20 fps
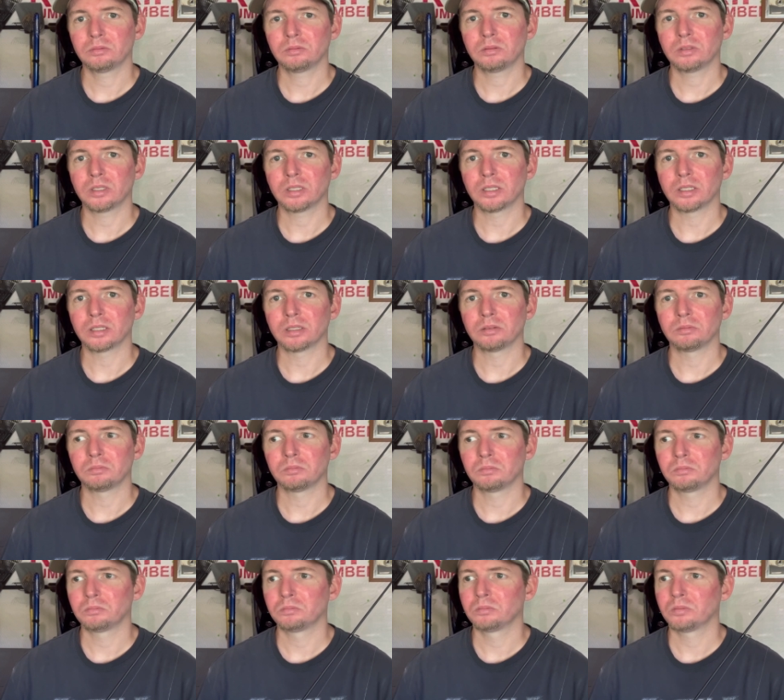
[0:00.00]

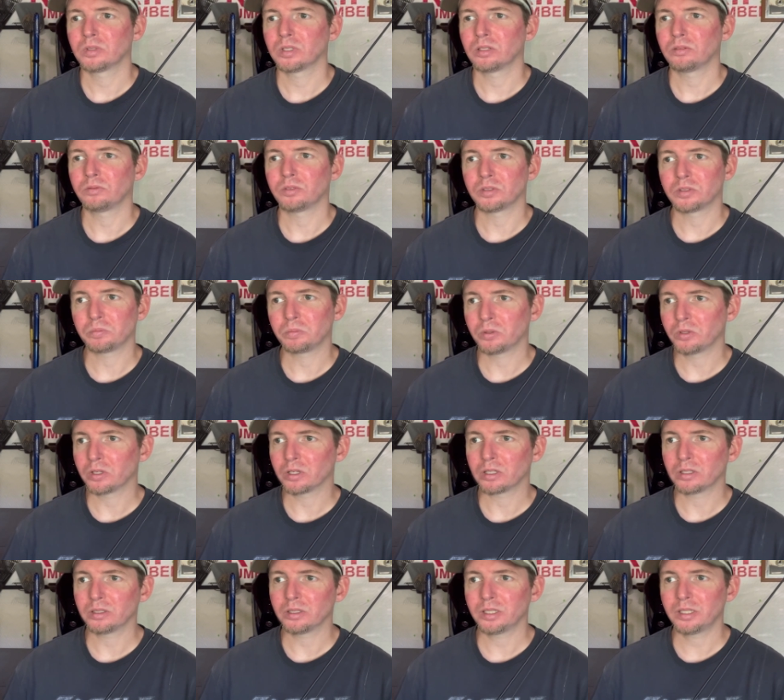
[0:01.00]
If it's pretty
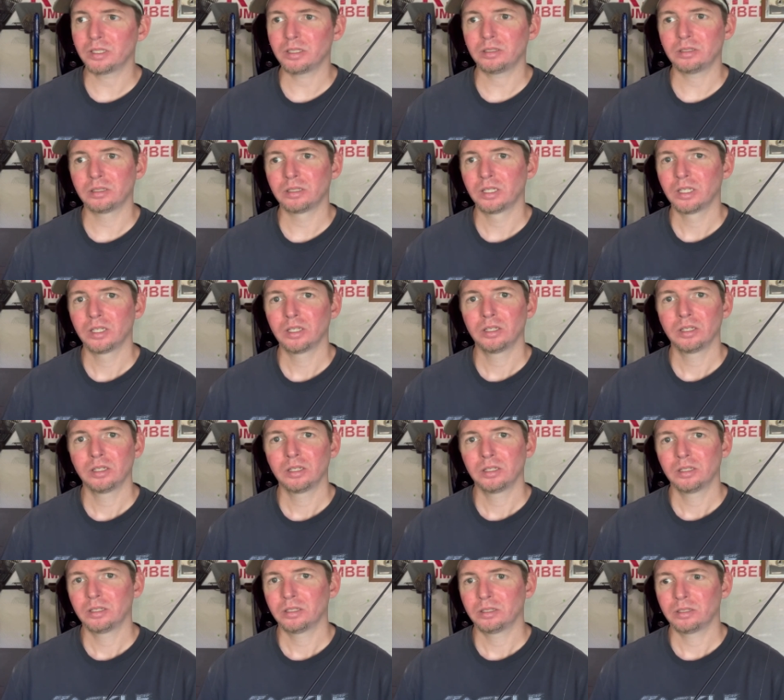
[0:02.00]
clean
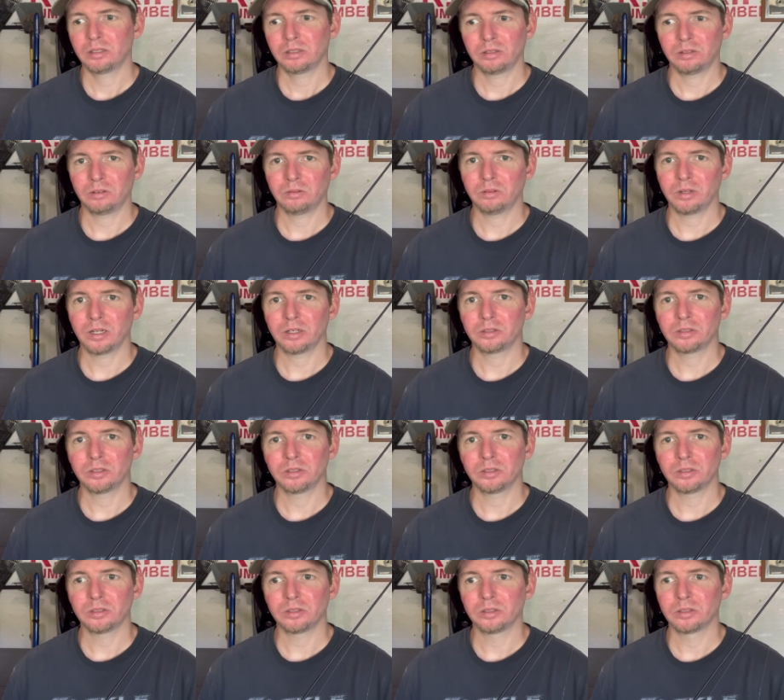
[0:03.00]
around
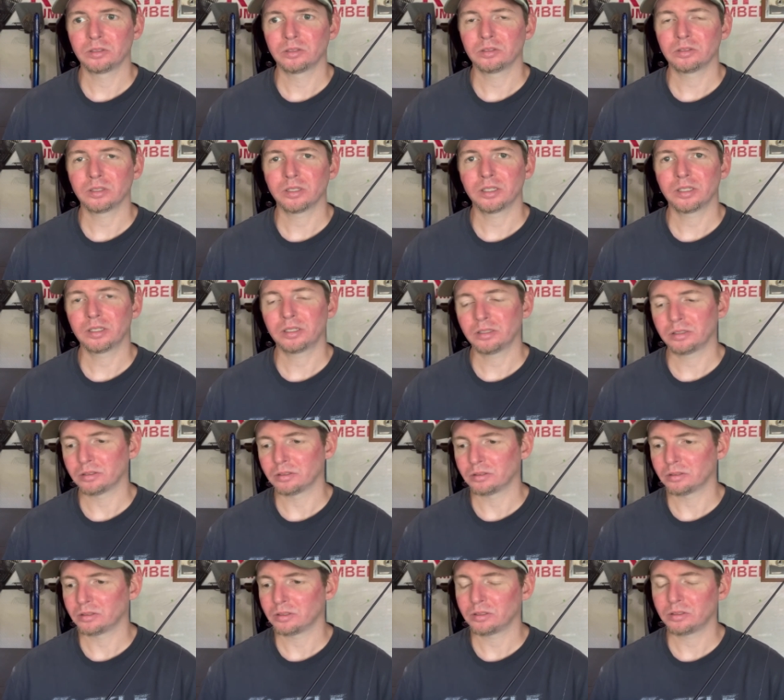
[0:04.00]
your lake and
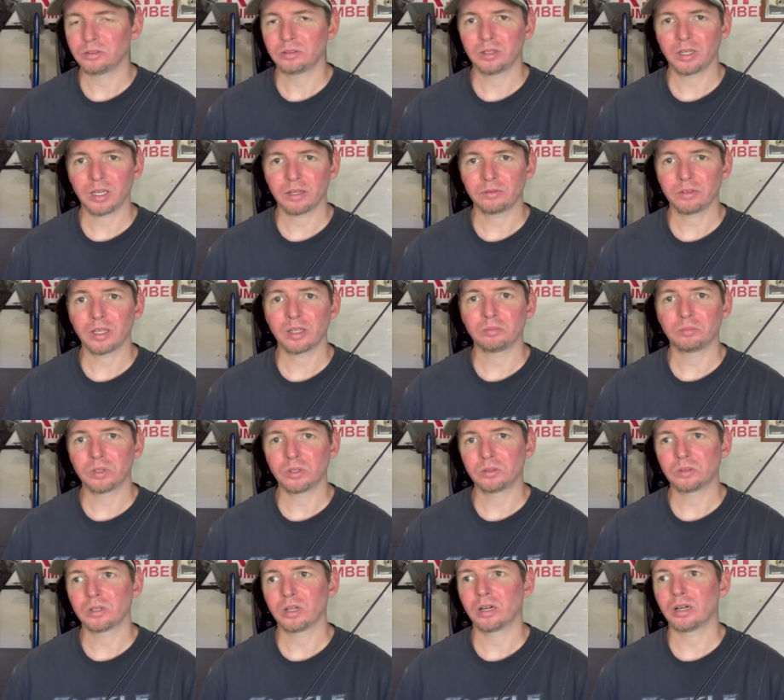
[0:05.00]
you have that
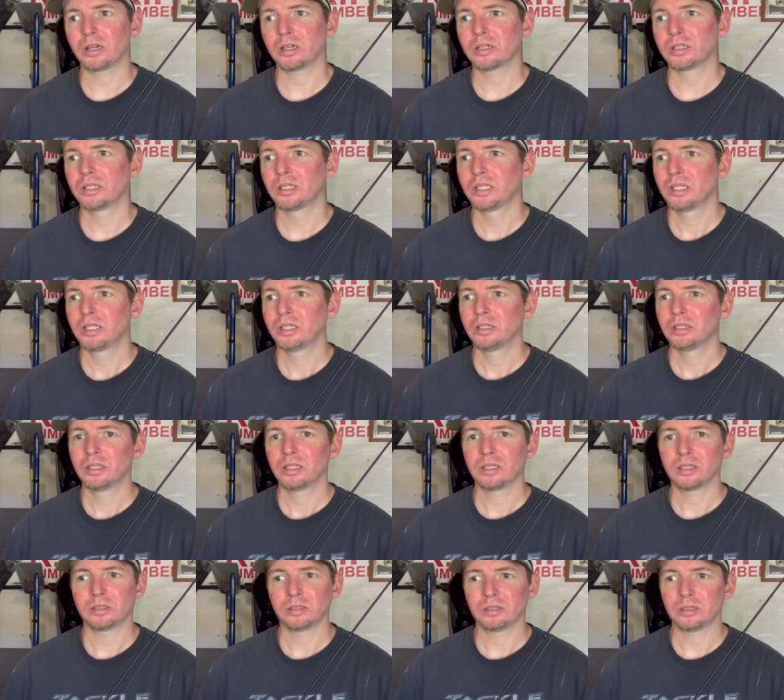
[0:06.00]
boat dock,
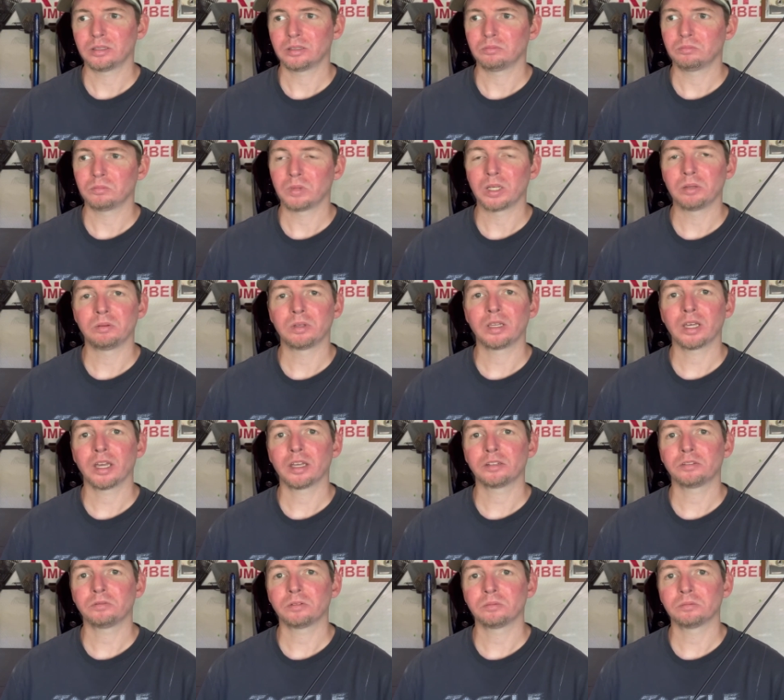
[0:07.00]
maybe
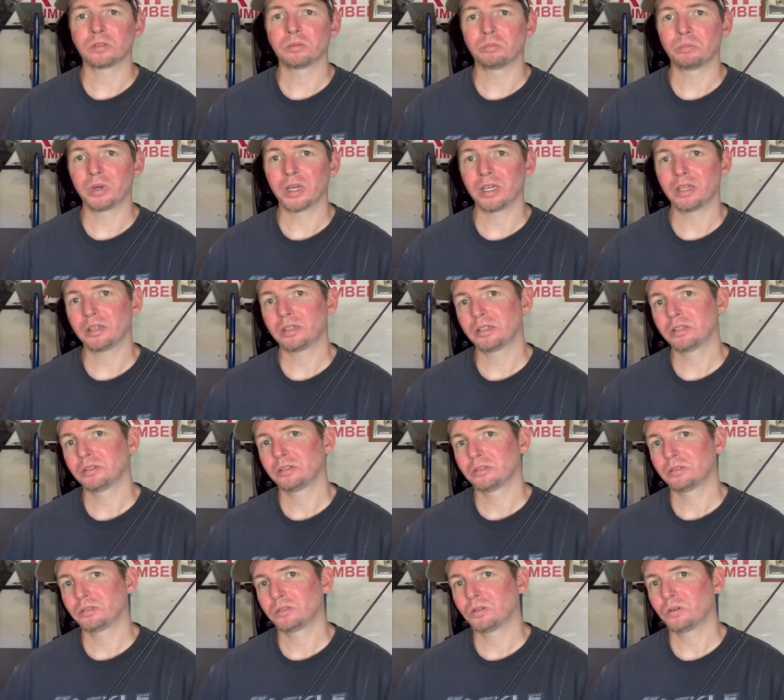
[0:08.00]
cast from the bank
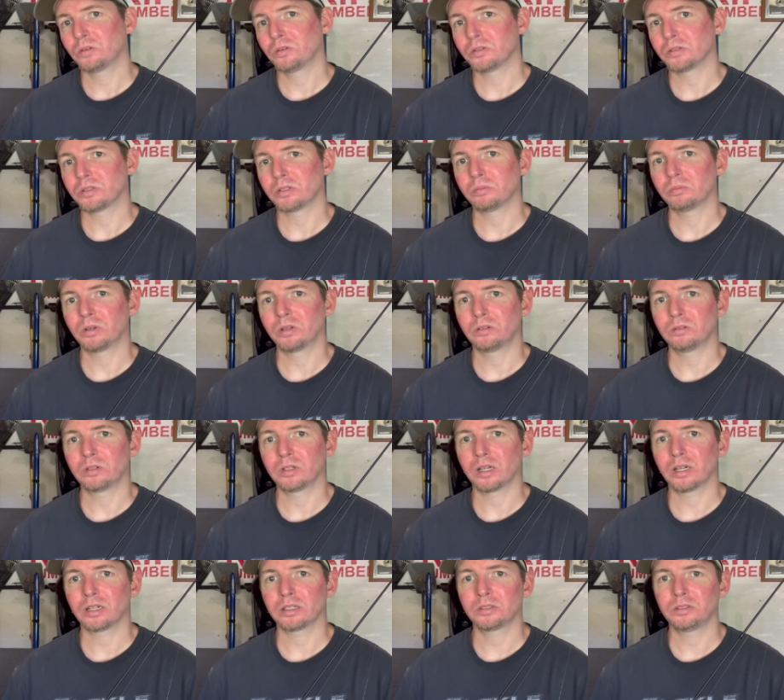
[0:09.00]
towards the boat
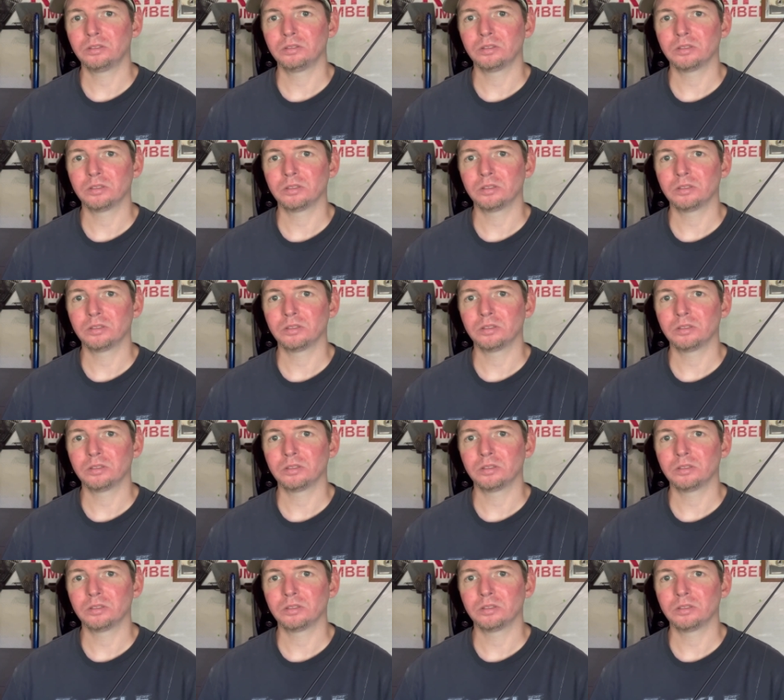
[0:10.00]
dock to the